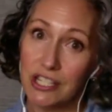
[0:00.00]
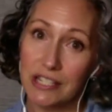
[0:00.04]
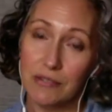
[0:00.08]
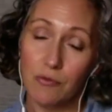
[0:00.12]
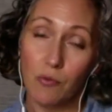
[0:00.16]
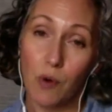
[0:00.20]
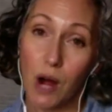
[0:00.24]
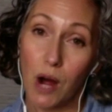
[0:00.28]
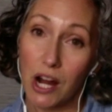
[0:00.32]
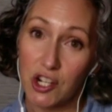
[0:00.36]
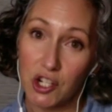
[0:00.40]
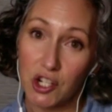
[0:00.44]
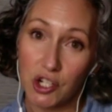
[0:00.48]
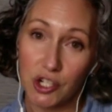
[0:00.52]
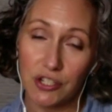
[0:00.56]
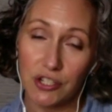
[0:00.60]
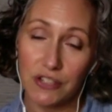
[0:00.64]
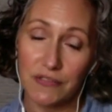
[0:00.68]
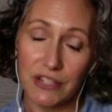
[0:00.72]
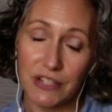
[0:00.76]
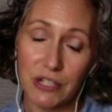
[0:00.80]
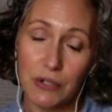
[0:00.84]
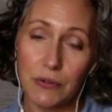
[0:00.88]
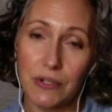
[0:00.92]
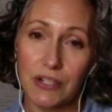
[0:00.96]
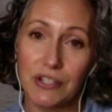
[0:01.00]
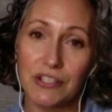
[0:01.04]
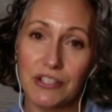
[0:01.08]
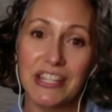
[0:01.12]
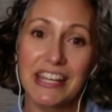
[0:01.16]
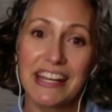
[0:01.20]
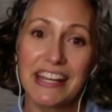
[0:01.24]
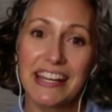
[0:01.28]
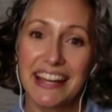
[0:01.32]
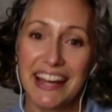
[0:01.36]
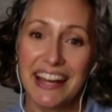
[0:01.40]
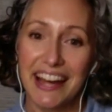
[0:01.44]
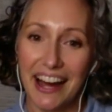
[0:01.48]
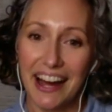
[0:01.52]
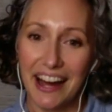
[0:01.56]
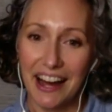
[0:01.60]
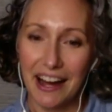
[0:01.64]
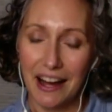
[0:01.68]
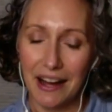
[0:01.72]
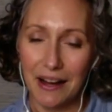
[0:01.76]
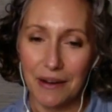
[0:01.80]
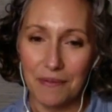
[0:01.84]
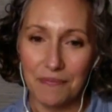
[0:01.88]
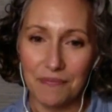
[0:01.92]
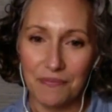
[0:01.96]
watchers, okay. viewers,
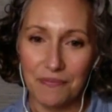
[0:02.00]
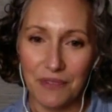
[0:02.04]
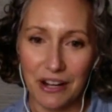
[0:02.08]
um,